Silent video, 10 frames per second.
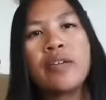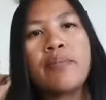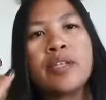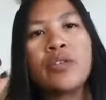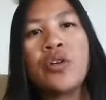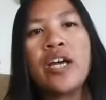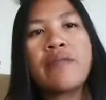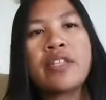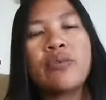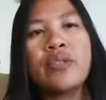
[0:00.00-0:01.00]
but you don't
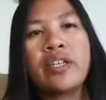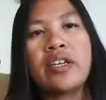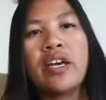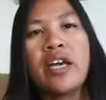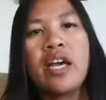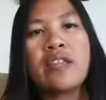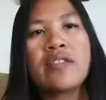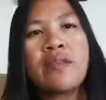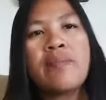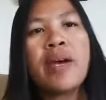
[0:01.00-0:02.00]
have a due date.
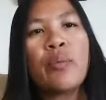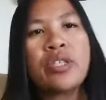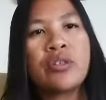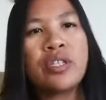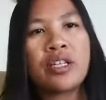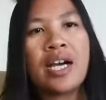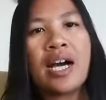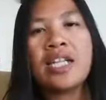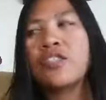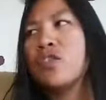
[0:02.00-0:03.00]
Think back when you're in the
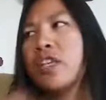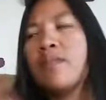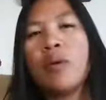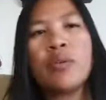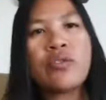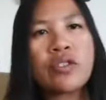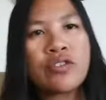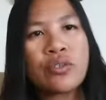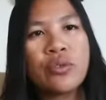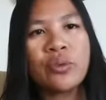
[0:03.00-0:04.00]
college, think back when you're in
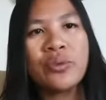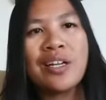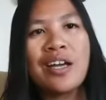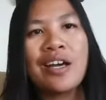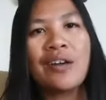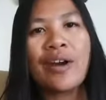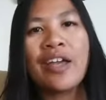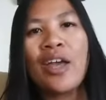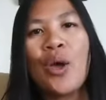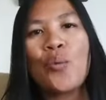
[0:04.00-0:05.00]
school,
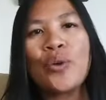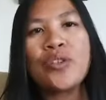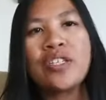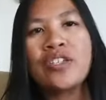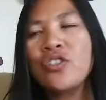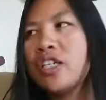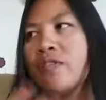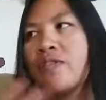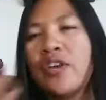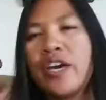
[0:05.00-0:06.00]
right? When your teacher
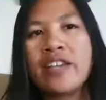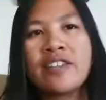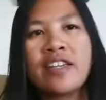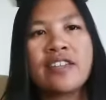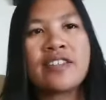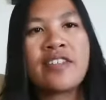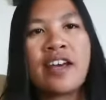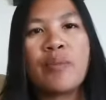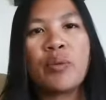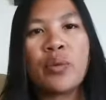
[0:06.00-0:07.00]
gave you an essay
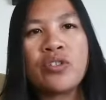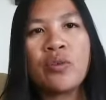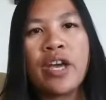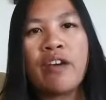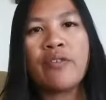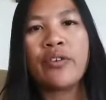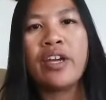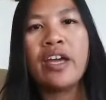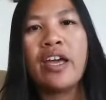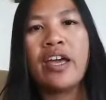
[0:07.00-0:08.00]
assignment whatsoever,
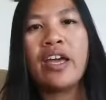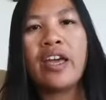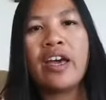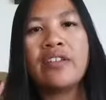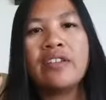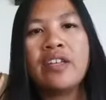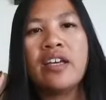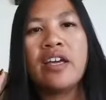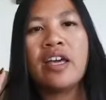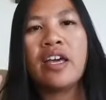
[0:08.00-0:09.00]
and
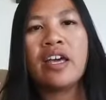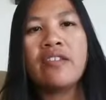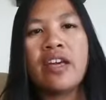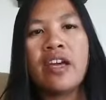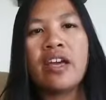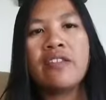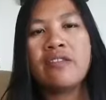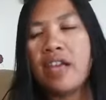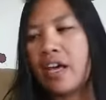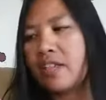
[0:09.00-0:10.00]

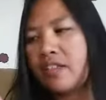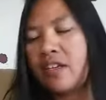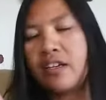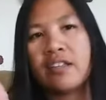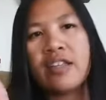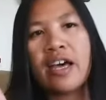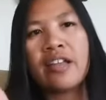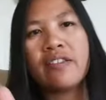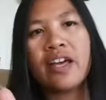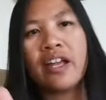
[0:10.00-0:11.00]
that
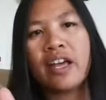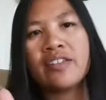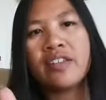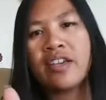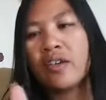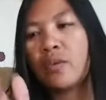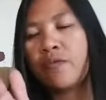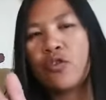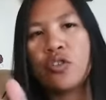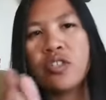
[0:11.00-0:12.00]
essay,
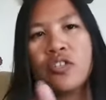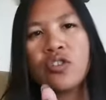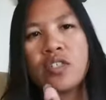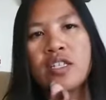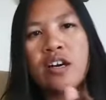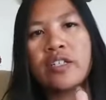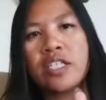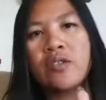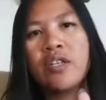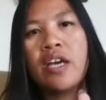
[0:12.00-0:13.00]
if your teacher is
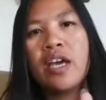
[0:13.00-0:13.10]
telling you,